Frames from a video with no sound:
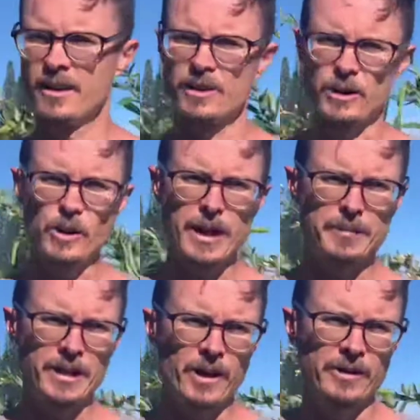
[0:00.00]
So you let
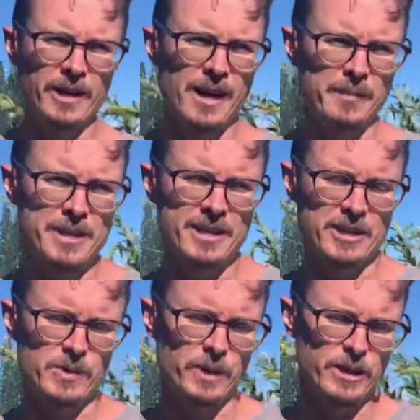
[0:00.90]
me know in the comment
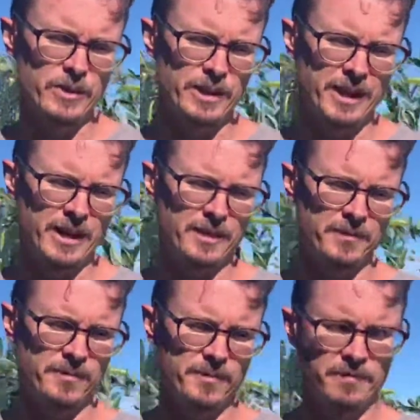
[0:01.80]
section what you think.
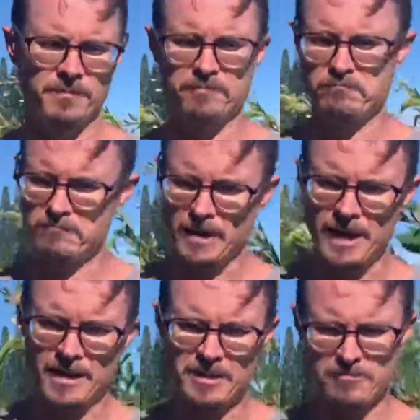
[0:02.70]

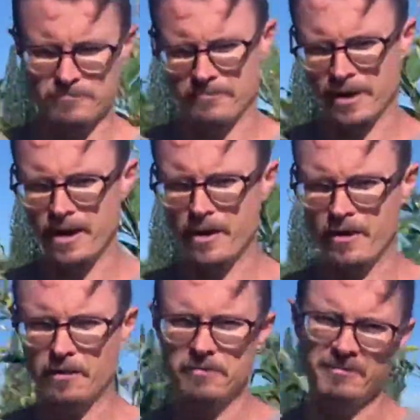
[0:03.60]
Yes,
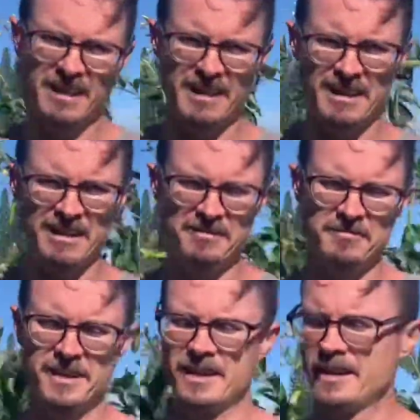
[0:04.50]
no, yeah.
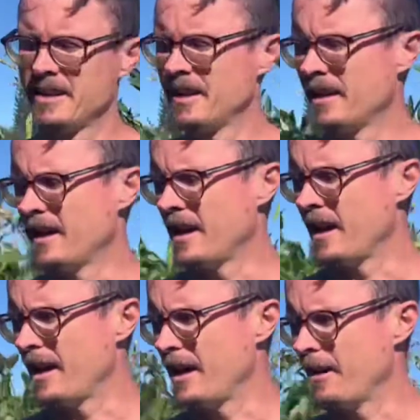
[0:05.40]

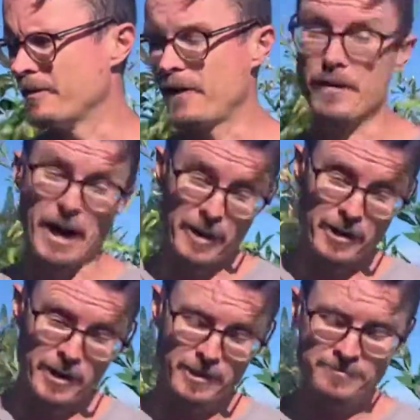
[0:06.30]
If you have
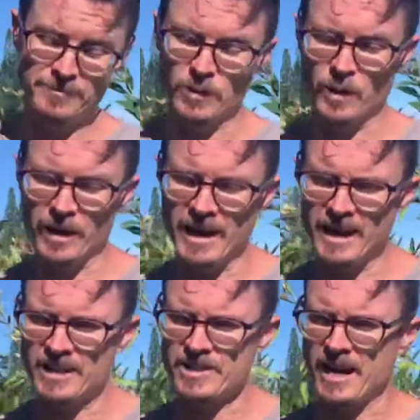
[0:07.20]
other
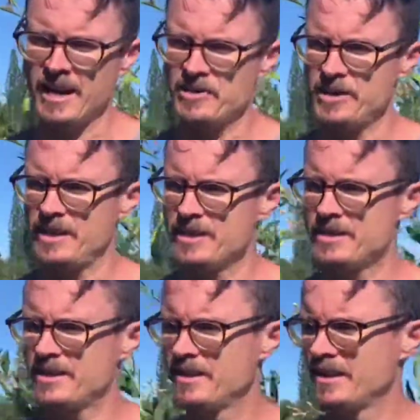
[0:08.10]
organic
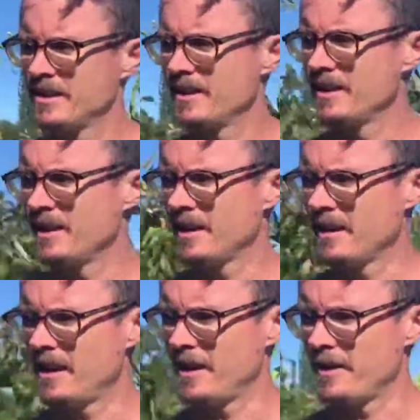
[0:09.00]
strategies
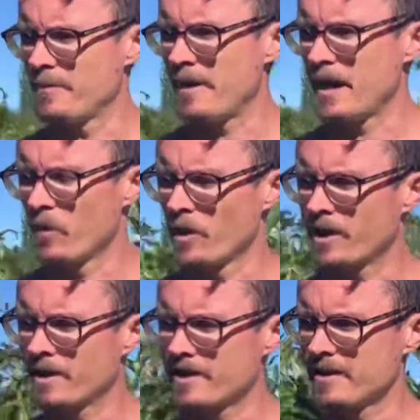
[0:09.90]
that might
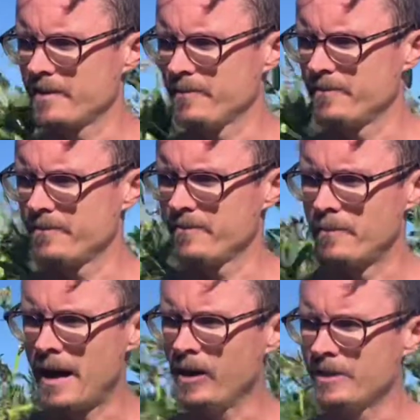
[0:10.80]
work as a
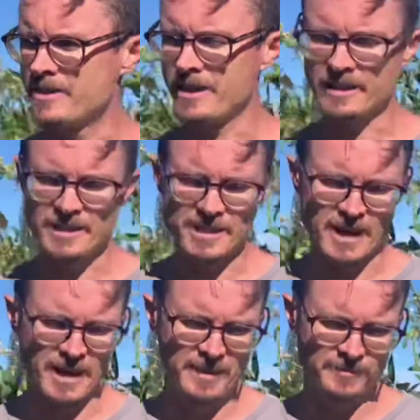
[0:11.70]
mild insecticide.